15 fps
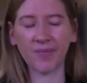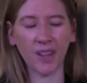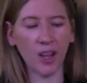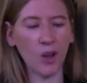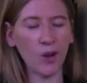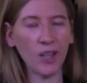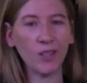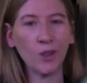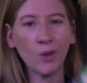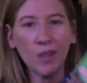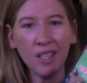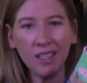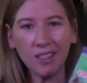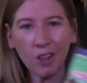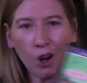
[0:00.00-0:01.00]
Okay, so
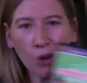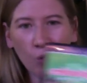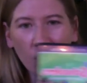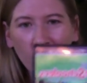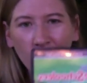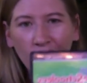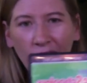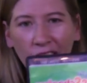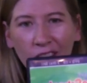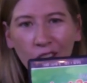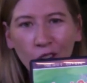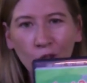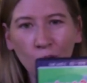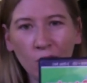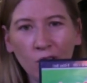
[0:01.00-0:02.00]
these are Rachel and the
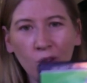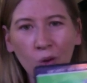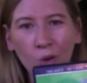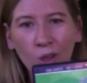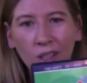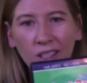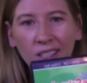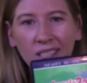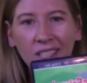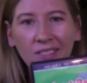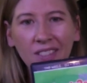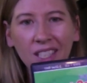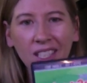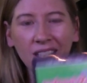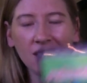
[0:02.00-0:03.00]
Tree Schoolers
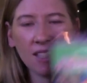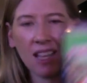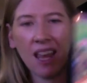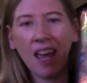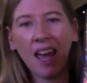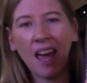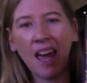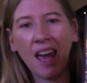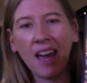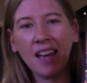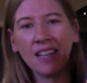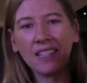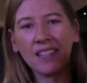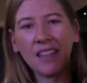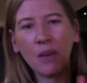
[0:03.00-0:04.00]
DVDs
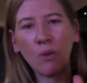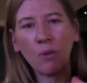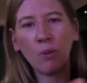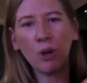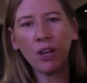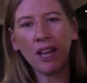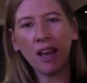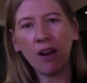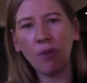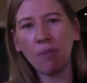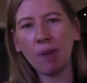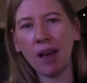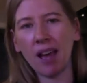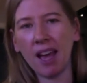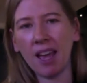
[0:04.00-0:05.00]
and they were put out
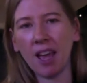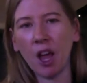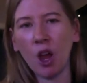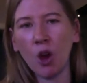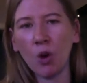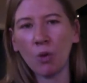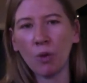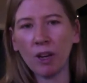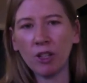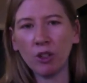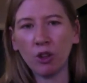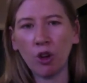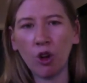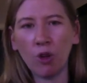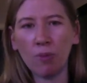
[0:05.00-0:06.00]
by Rachel
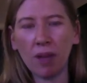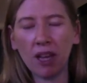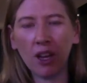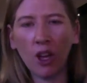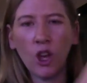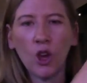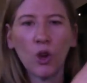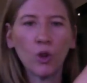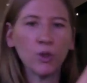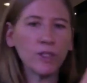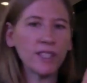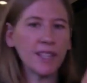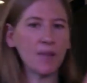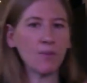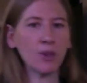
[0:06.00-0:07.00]
Coleman, who's the
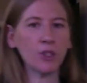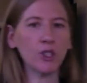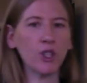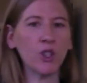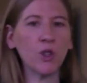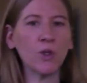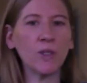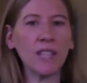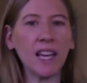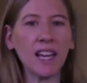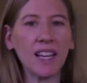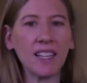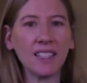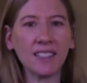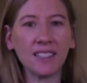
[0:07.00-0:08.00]
same person who
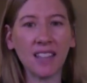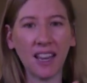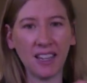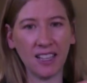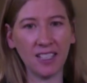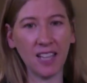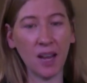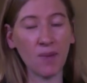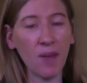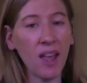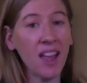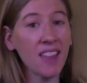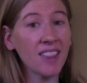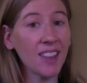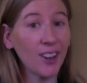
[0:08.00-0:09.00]
does Signing Time.
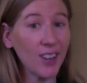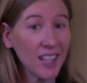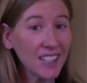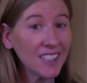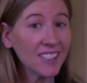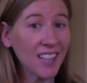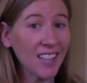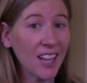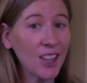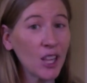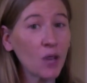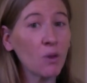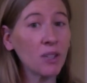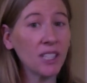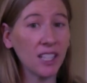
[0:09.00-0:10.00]
There is sign
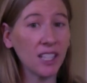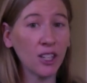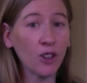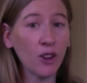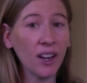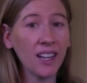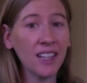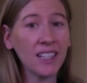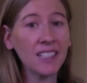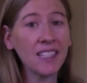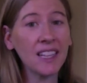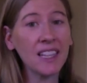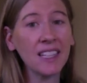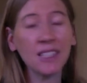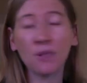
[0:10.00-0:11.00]
language integrated into
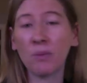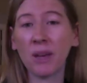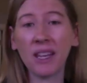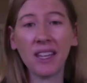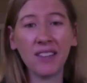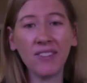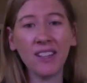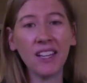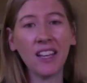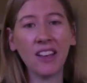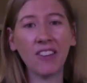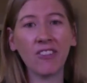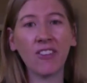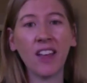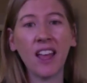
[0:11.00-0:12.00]
this, but even if
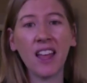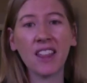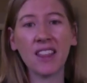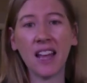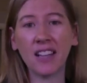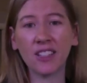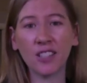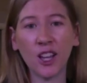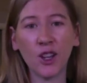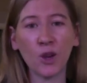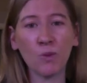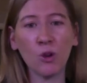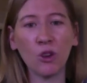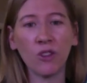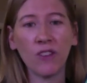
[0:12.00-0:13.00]
that's not your
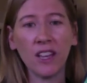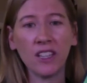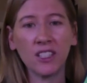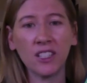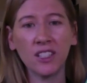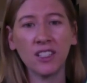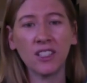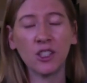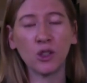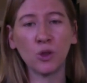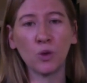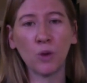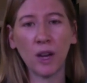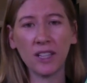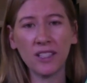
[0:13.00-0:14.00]
motivation to
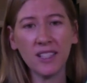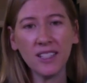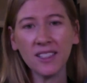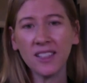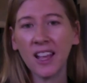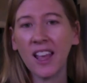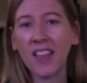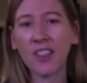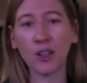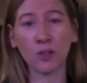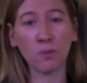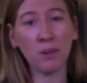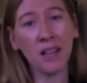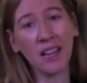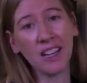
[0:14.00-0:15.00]
watch these, there's
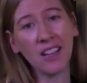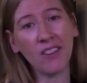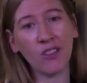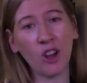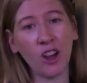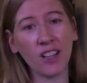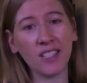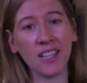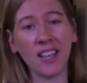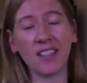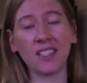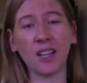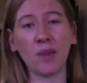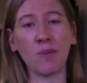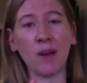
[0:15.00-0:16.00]
plenty of content
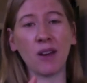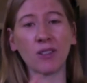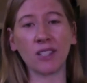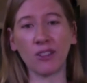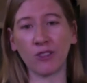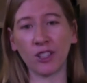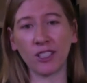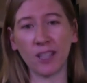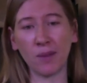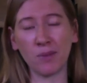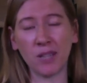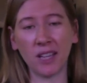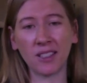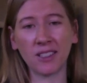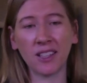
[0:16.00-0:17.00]
about different
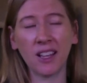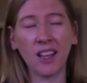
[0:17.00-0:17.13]
subjects.